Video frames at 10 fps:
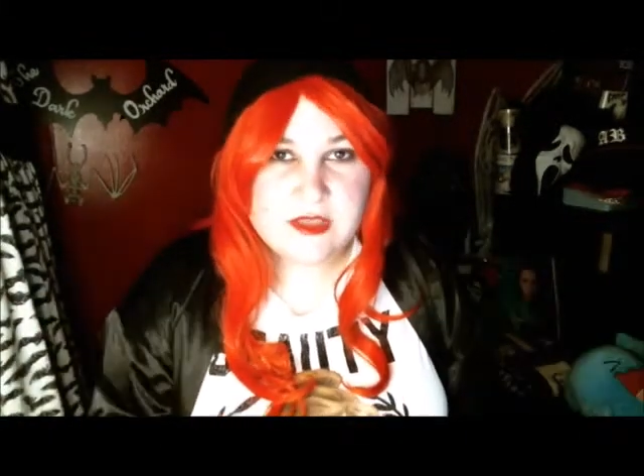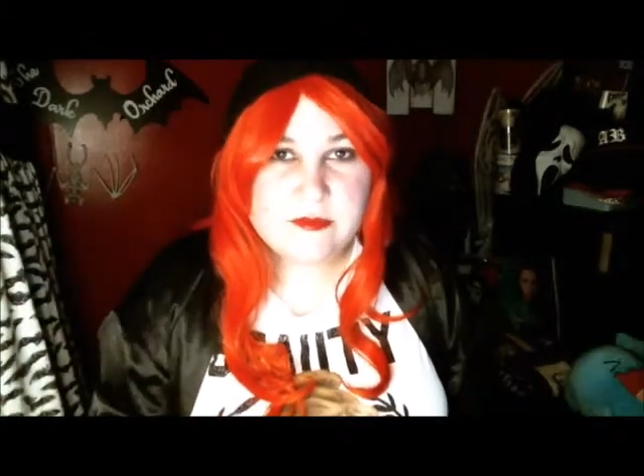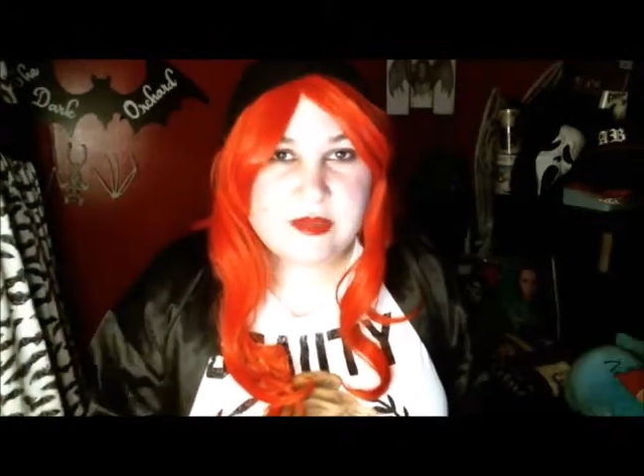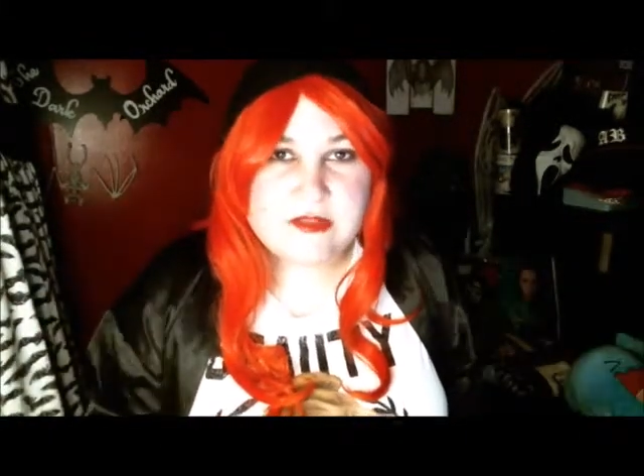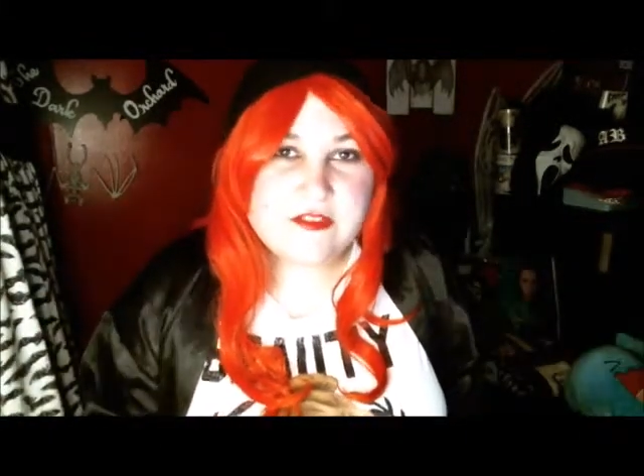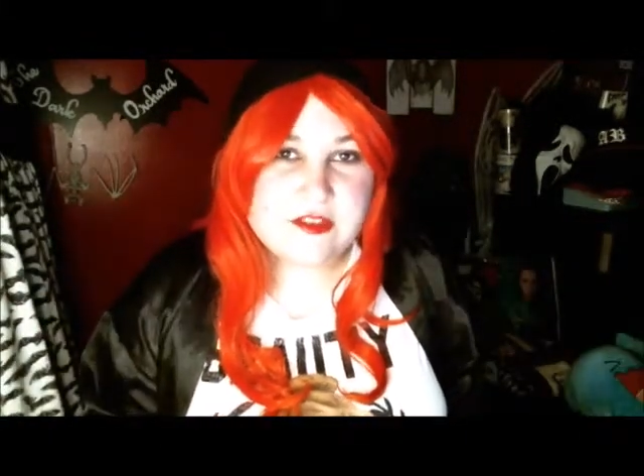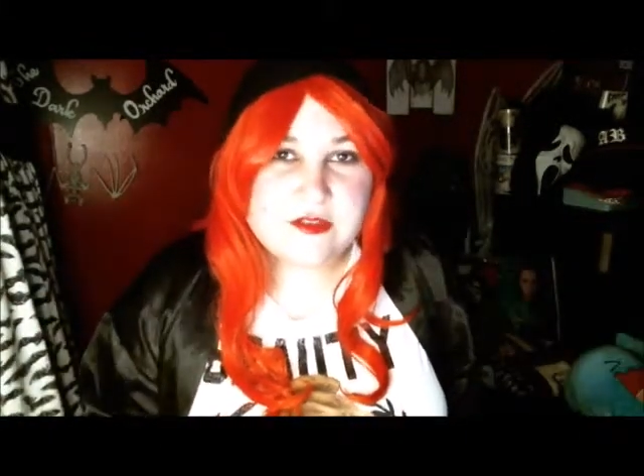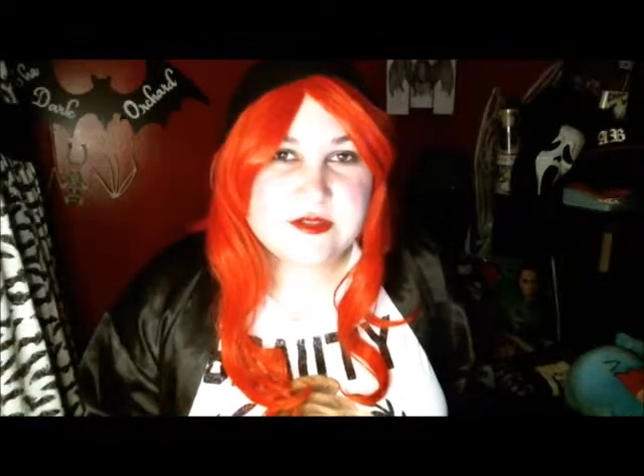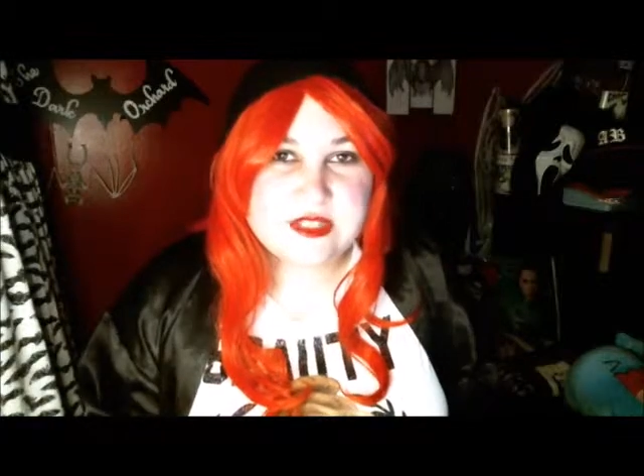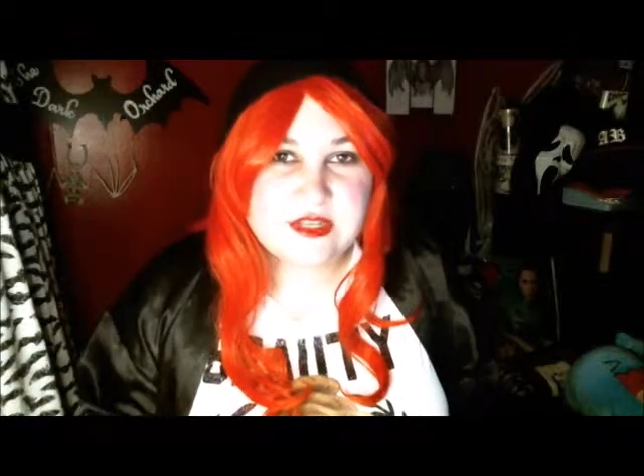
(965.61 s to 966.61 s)
But for
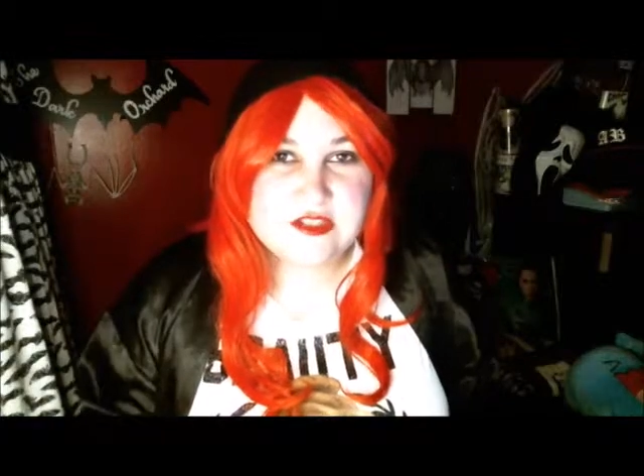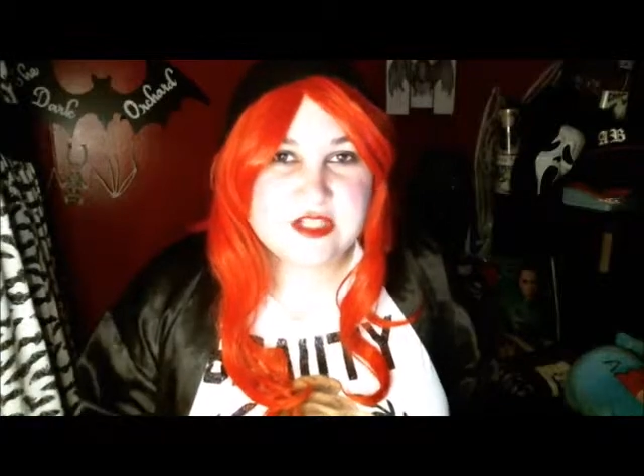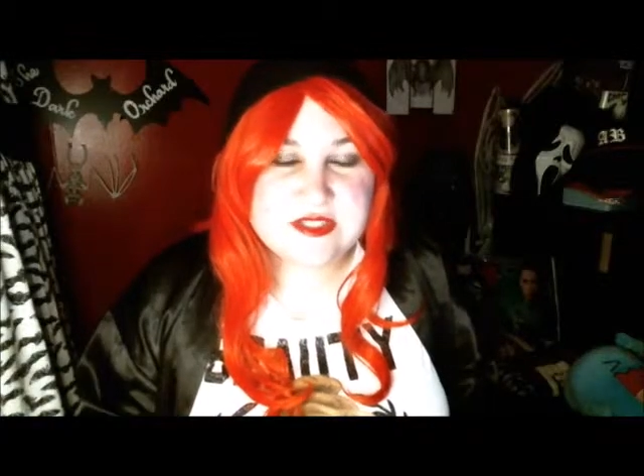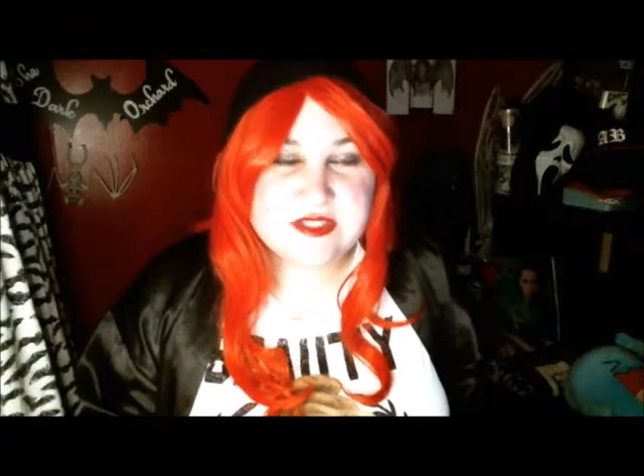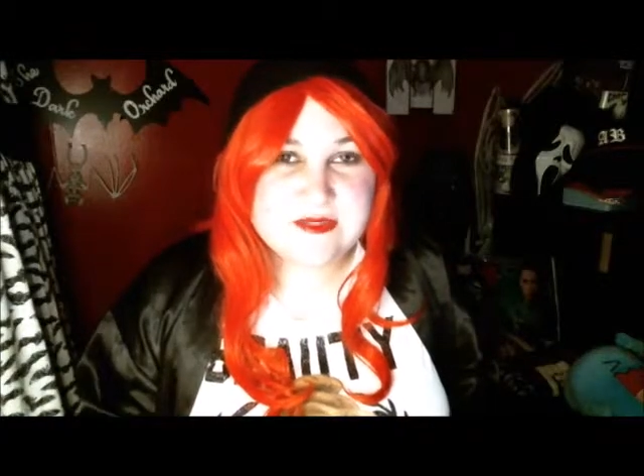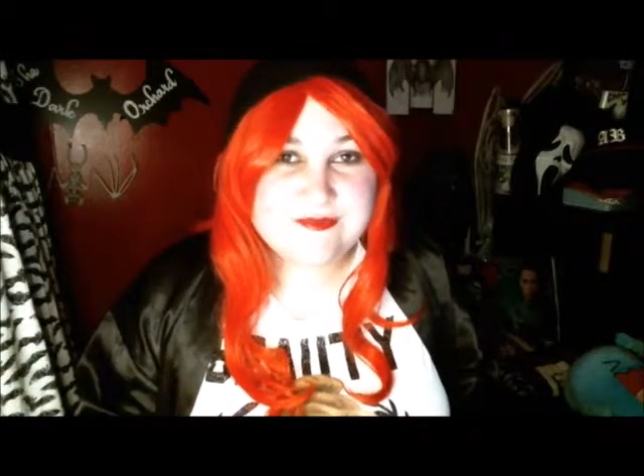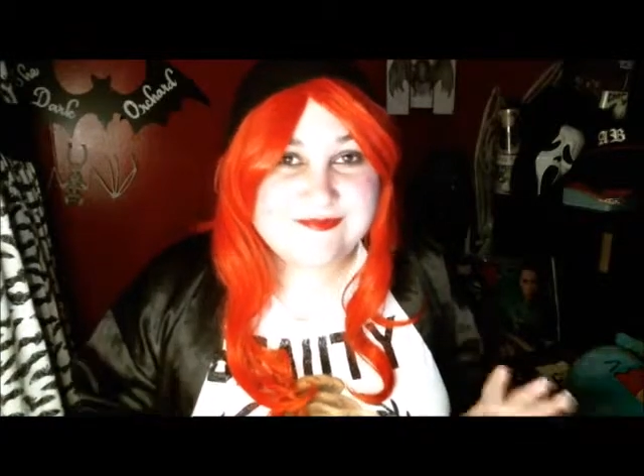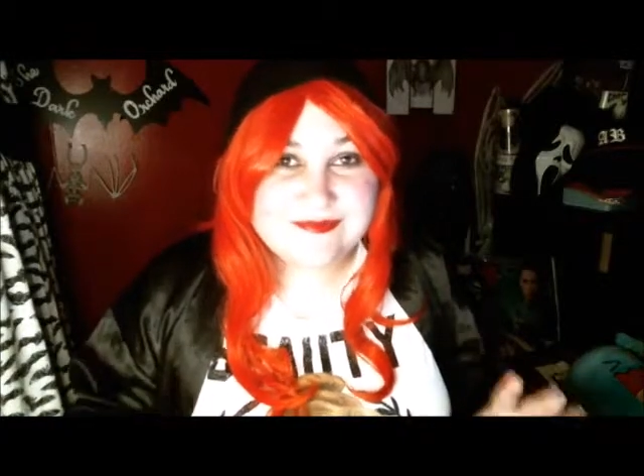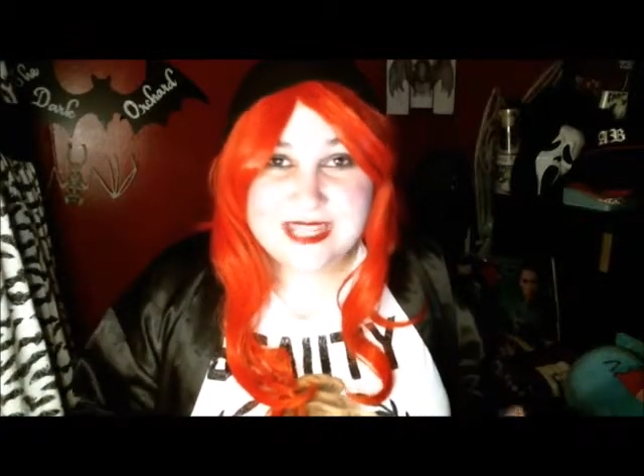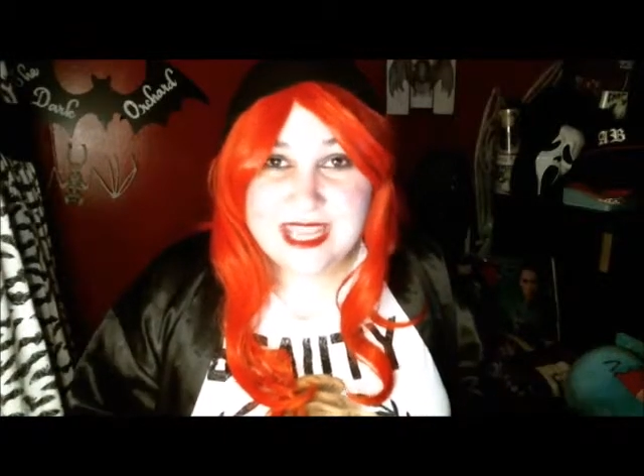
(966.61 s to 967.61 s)
those that are just
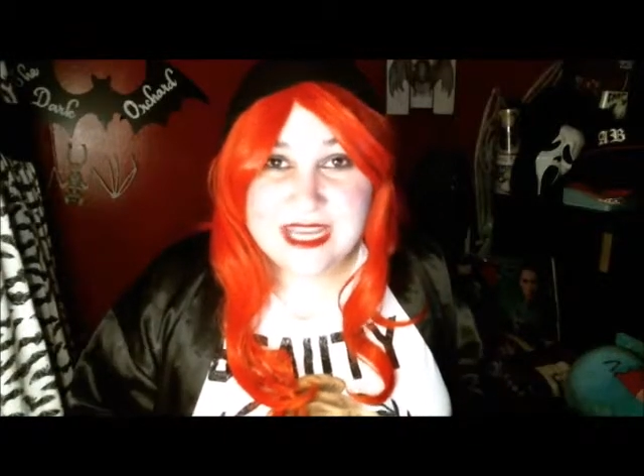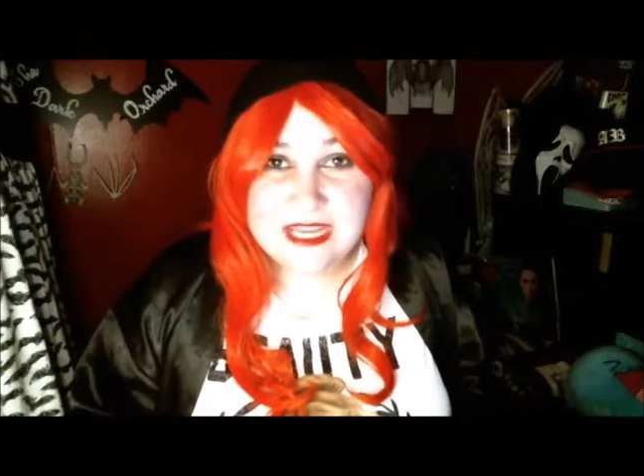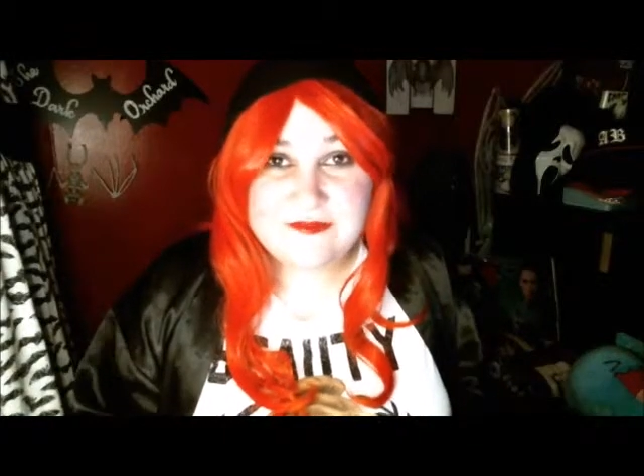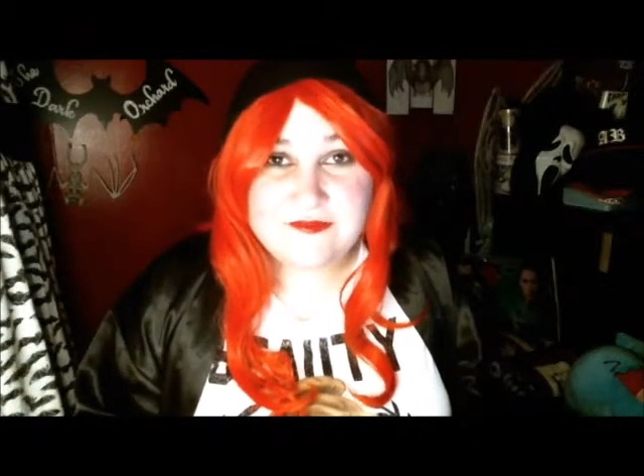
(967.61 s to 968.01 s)
in it